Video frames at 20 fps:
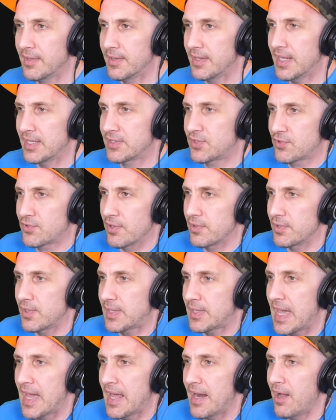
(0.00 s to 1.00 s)
It's true. You
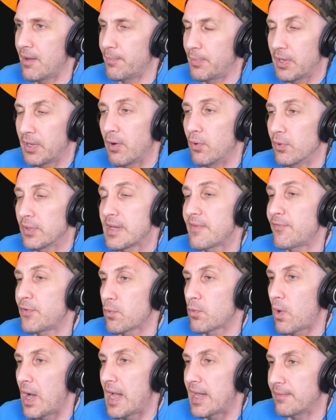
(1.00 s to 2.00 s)
can't help it. Only if
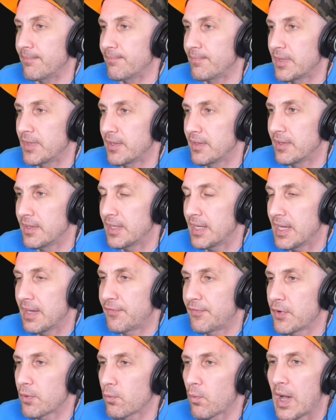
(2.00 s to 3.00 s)
you're white.
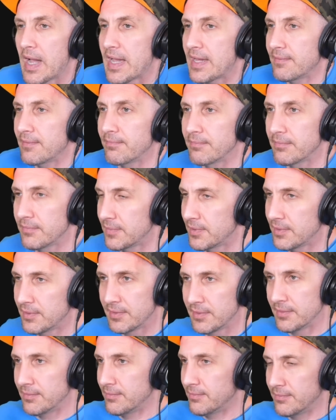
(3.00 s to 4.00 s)
If you're white,
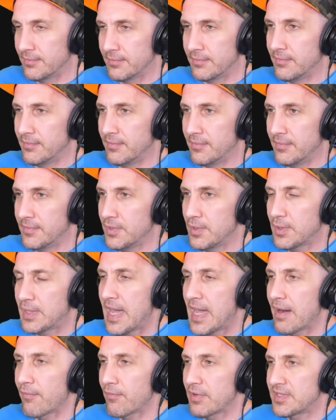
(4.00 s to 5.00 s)
you
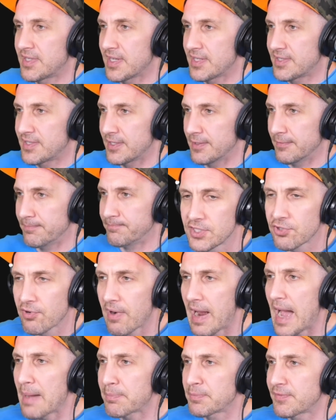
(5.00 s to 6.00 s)
can't resist it.
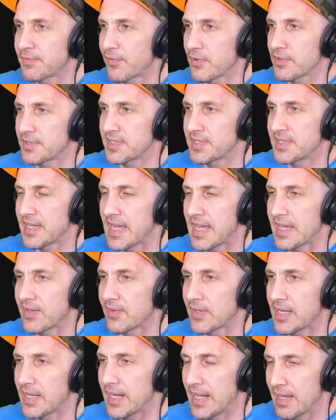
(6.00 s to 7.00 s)
Trapt versus
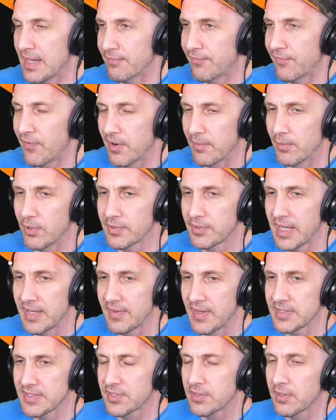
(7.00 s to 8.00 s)
Alien Ant Farm. Okay,
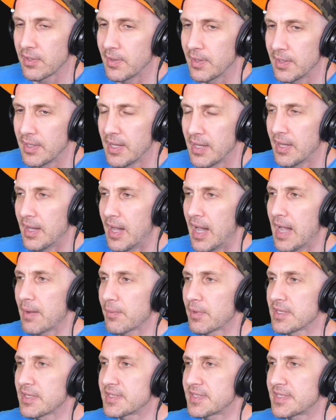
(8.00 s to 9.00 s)
that's a good one. I'm
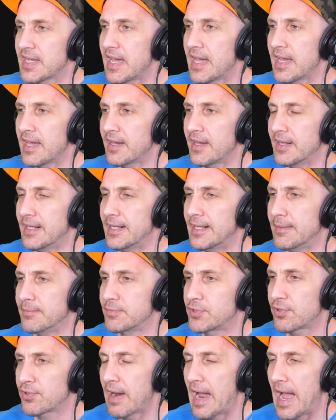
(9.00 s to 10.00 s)
going to say
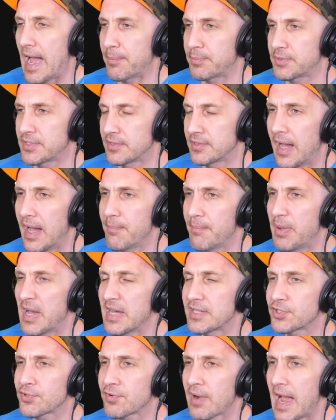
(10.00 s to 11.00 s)
Trapt. I
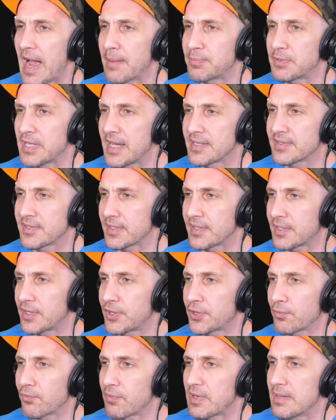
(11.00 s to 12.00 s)
bet Trapt has like
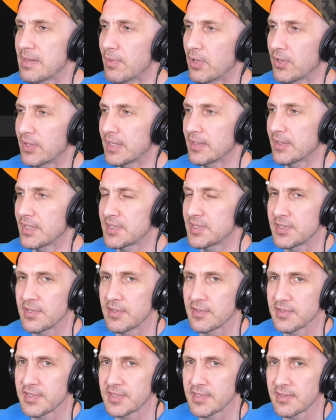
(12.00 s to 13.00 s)
3 million
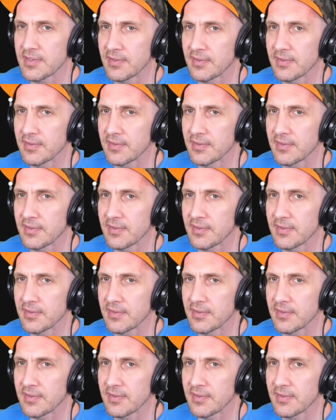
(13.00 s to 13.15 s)
listeners.